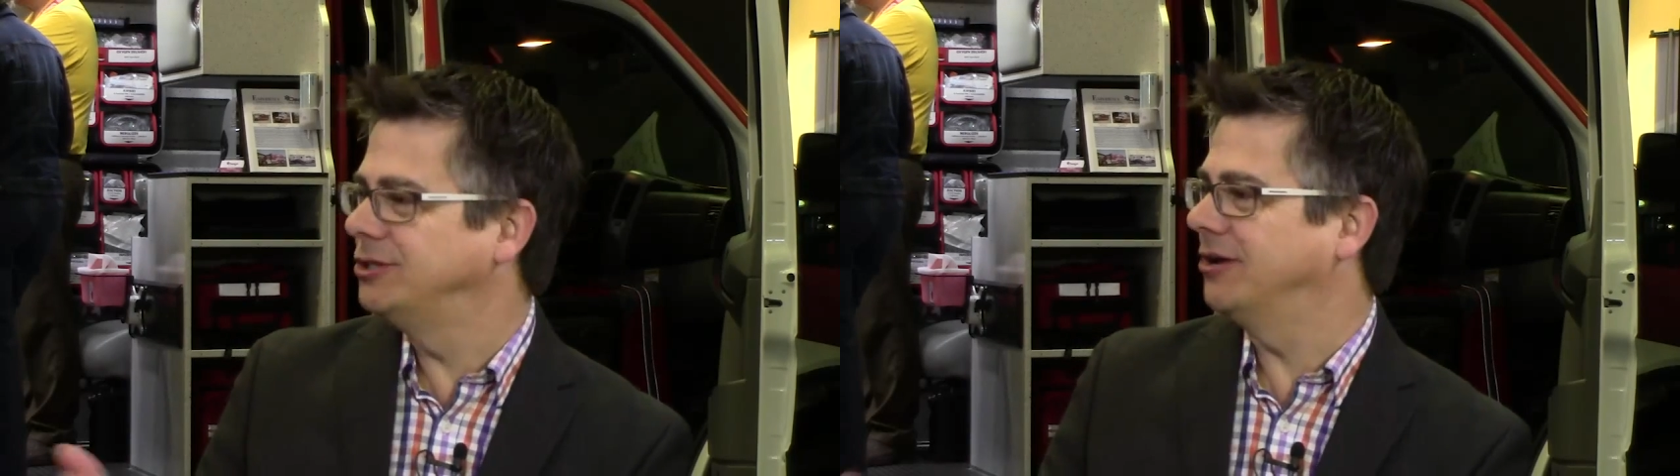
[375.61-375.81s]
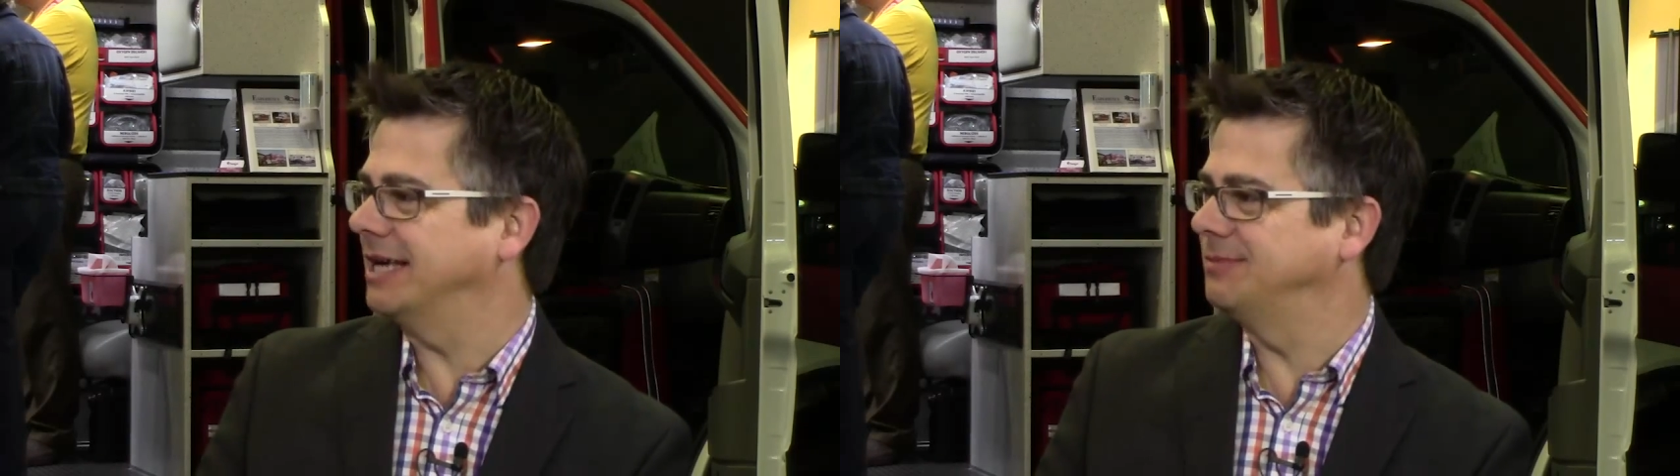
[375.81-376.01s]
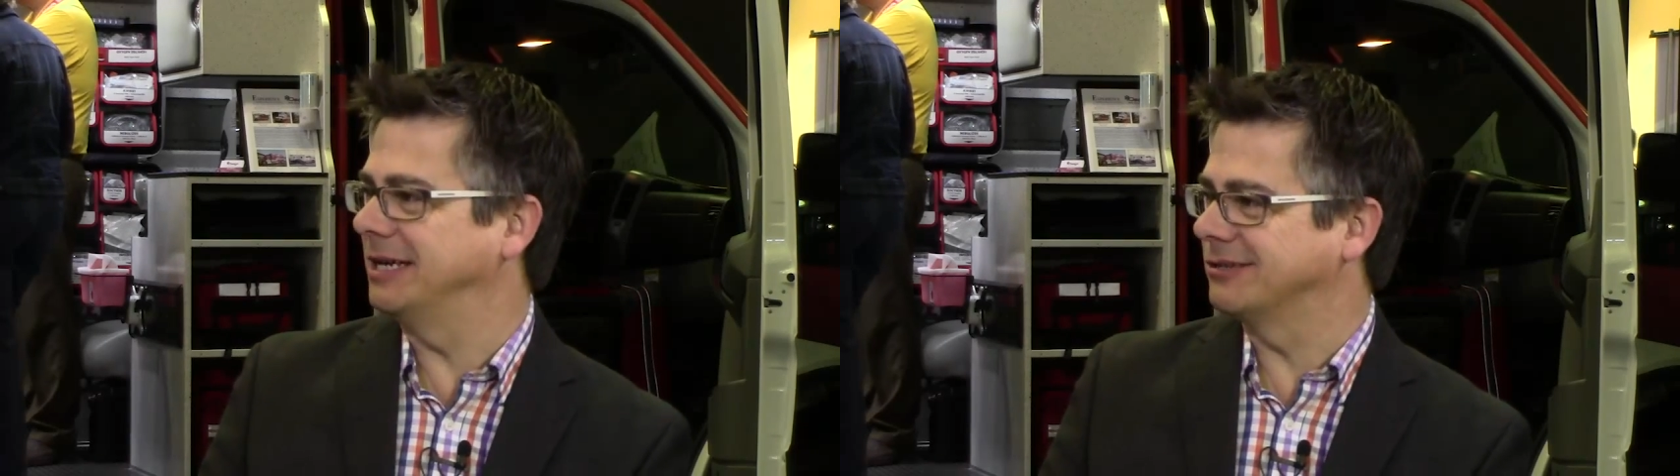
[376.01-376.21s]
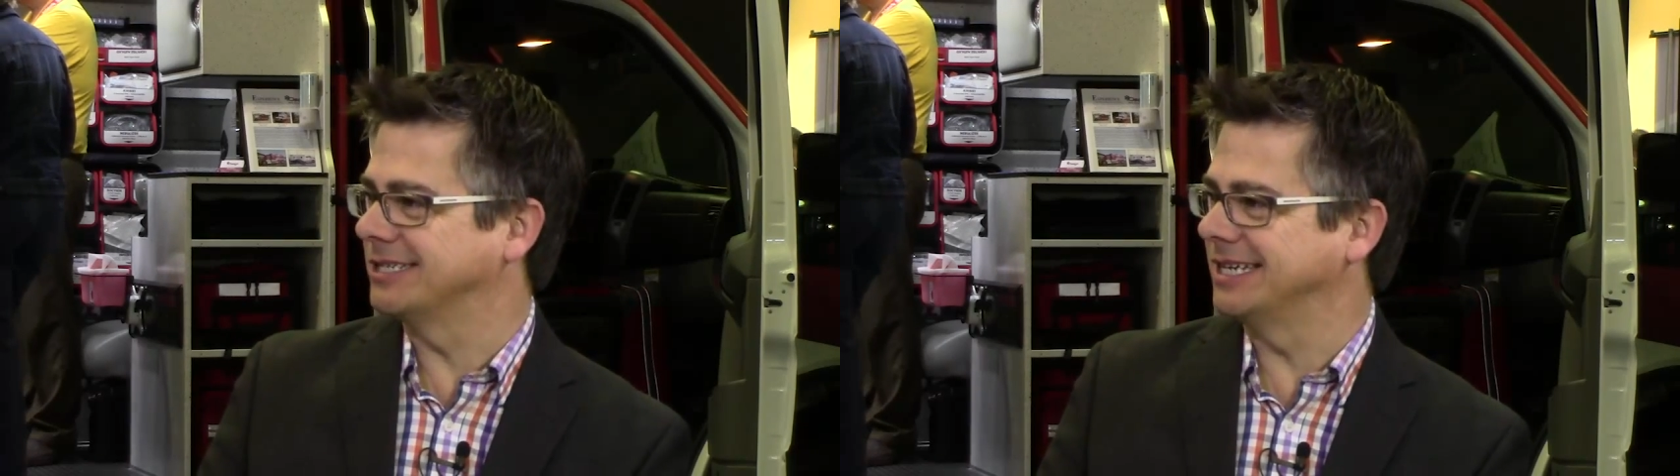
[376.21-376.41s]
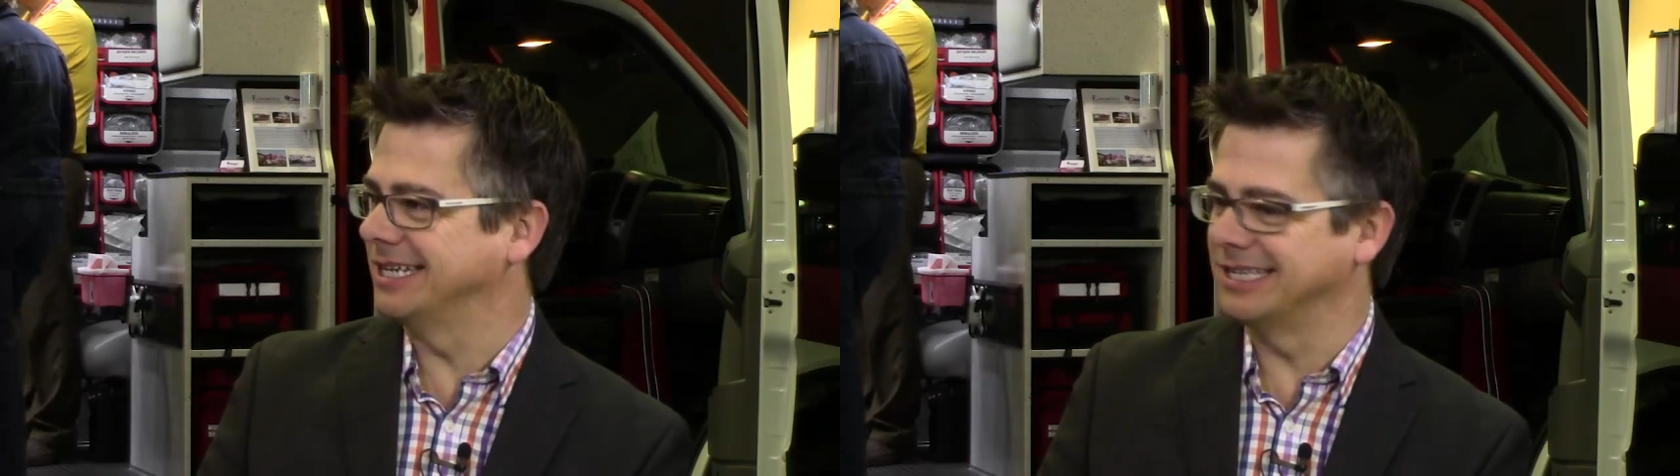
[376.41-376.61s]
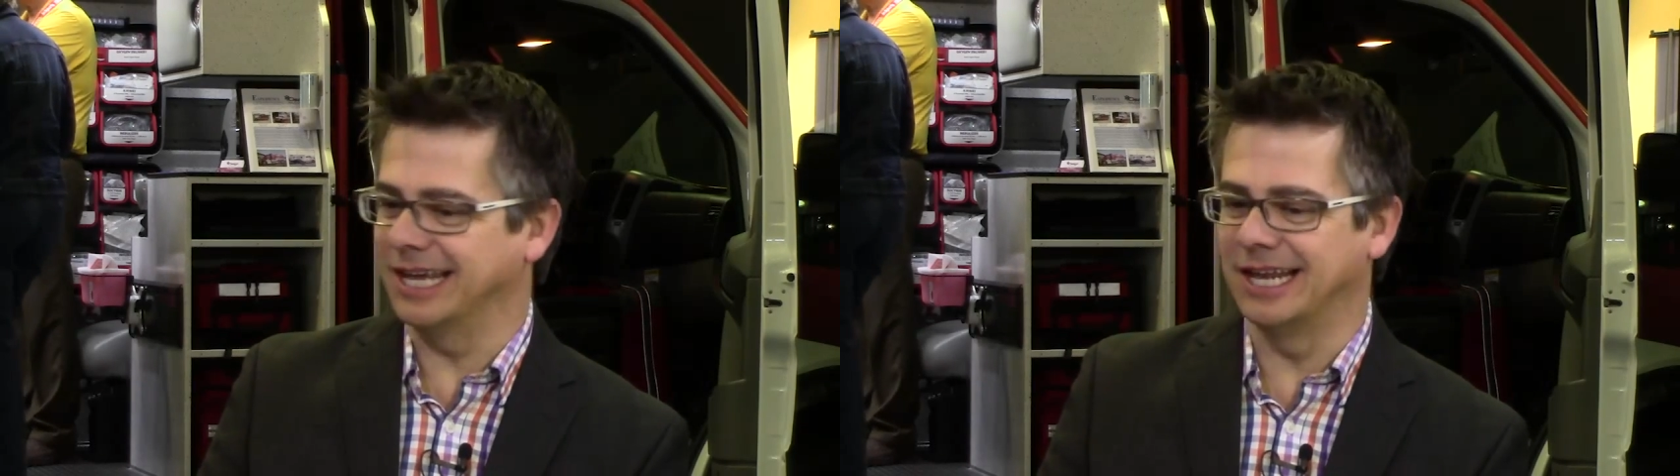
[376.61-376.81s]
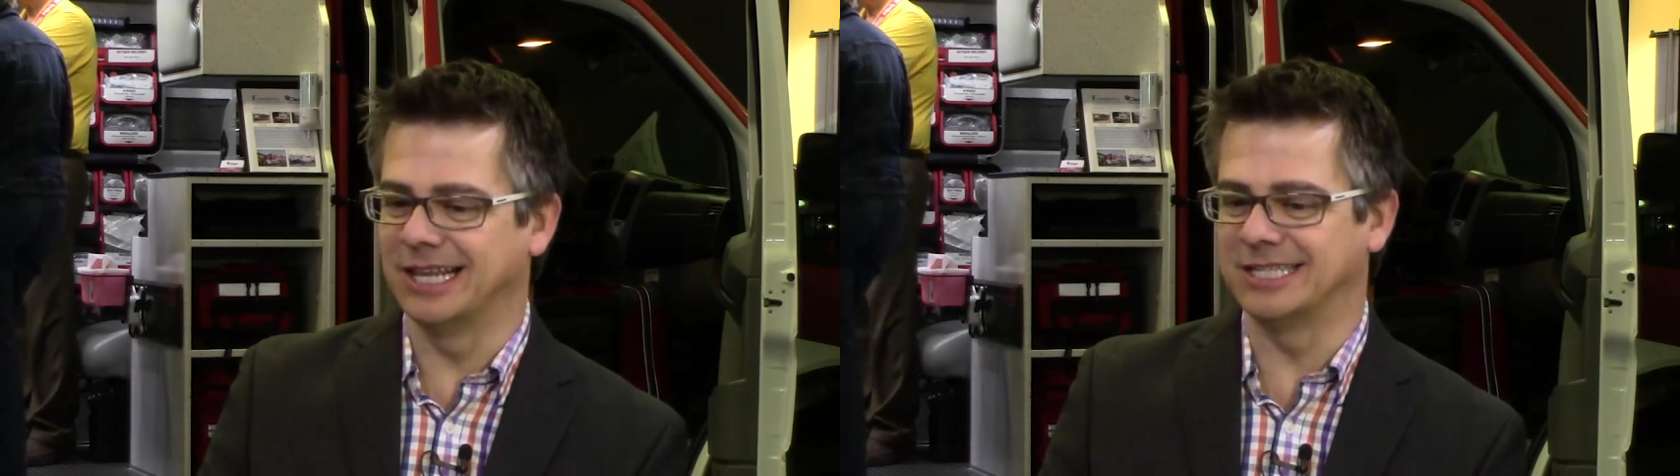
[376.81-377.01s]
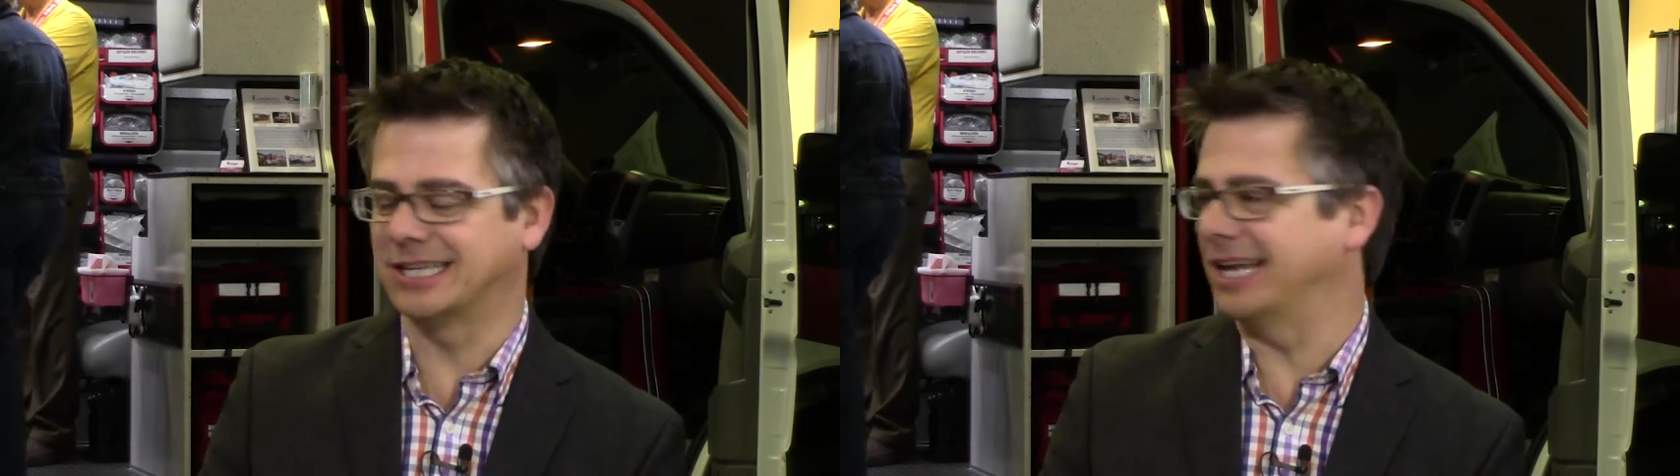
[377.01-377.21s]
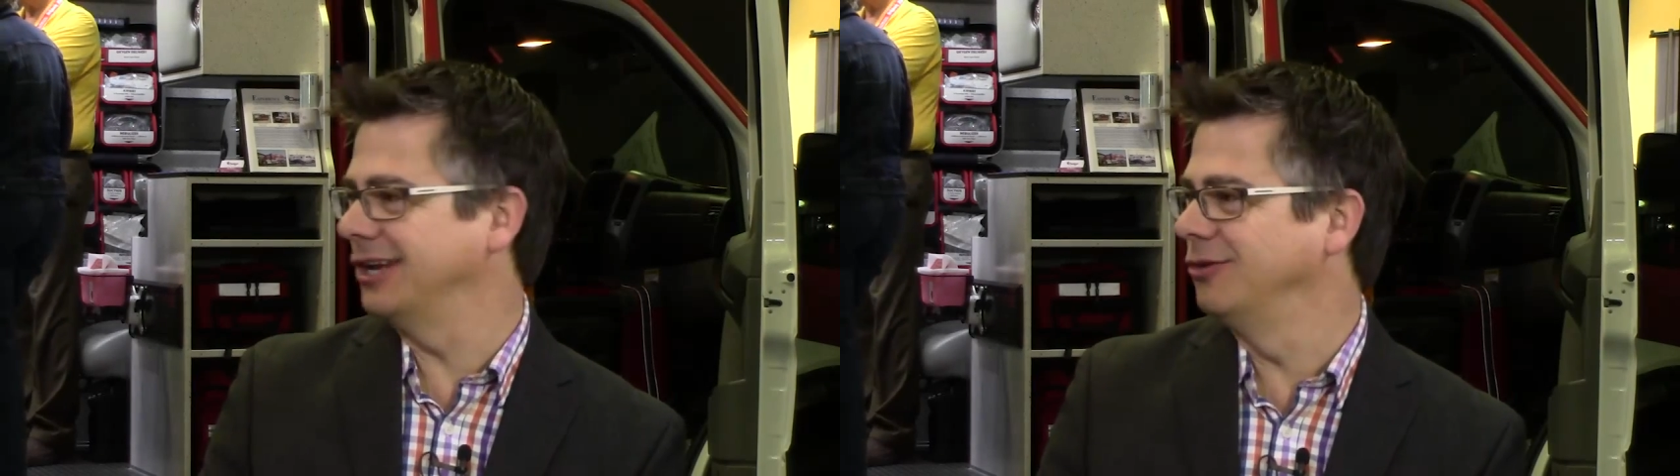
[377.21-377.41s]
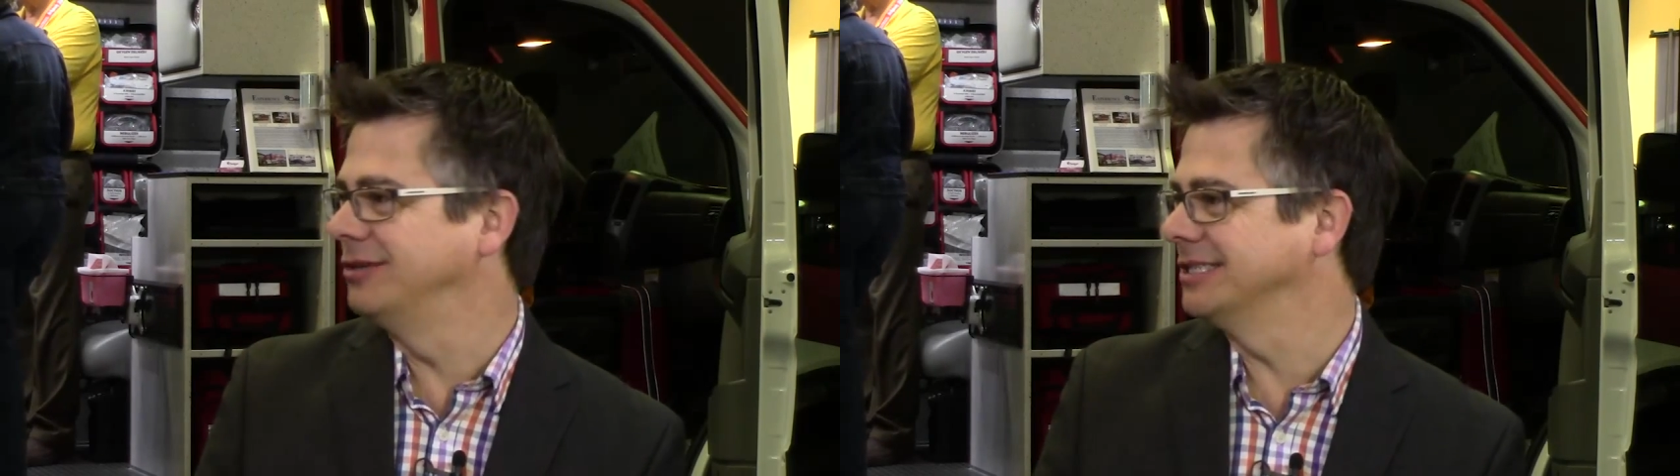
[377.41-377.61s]
would you guys be interested in this kind
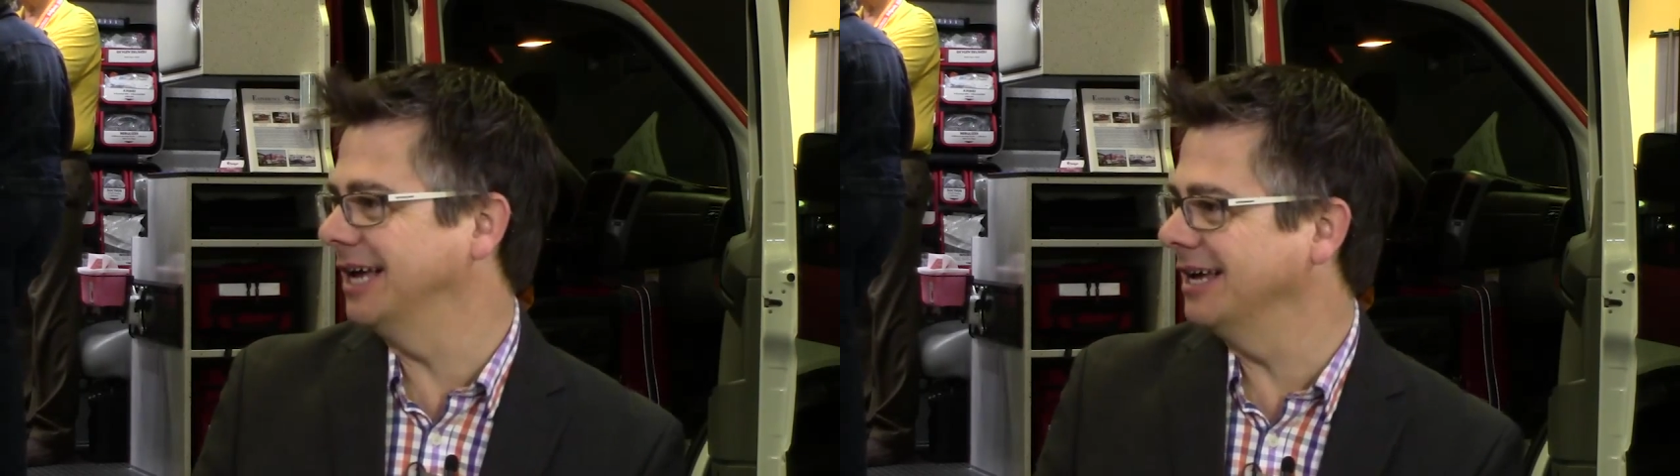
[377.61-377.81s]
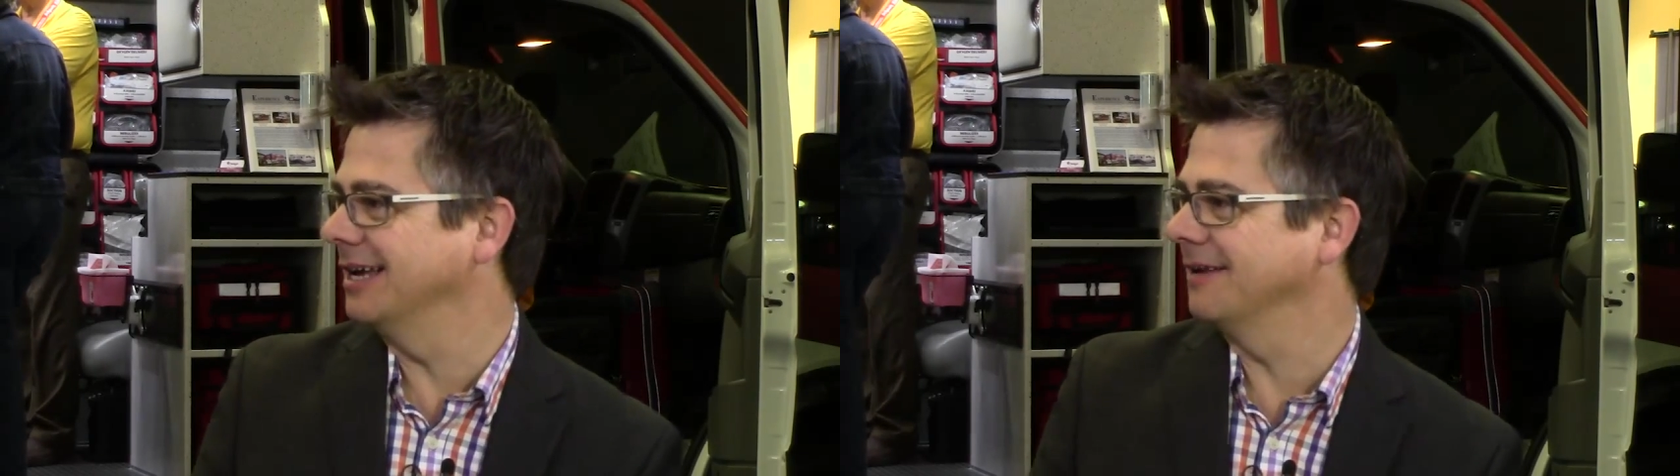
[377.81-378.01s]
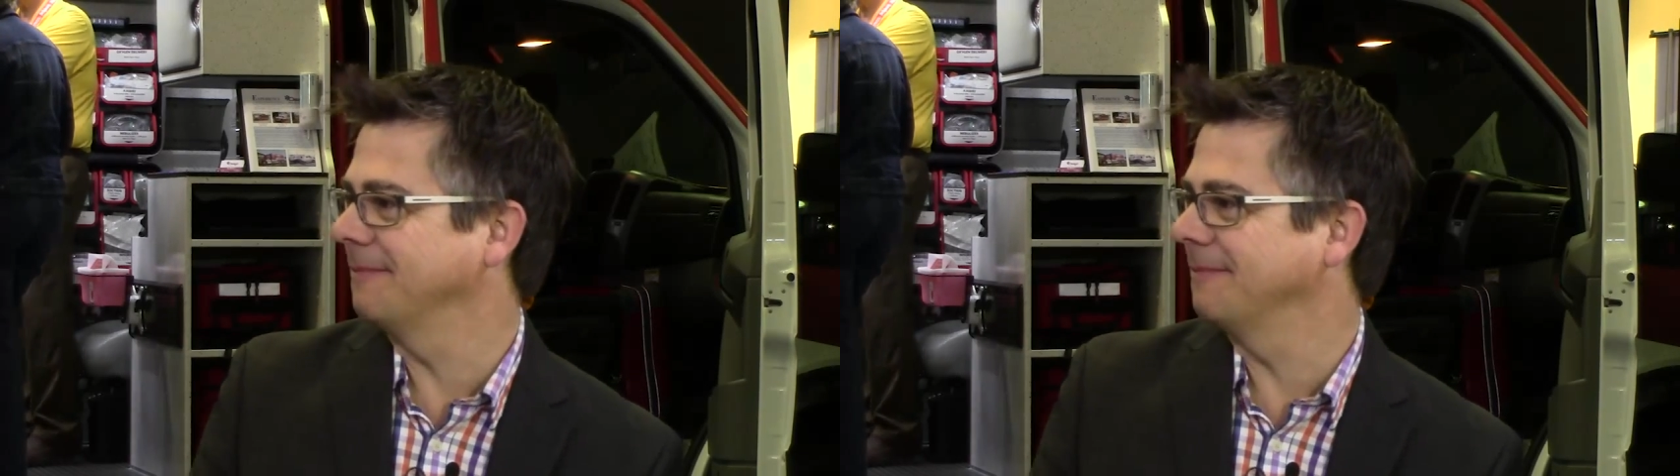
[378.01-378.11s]
of new design?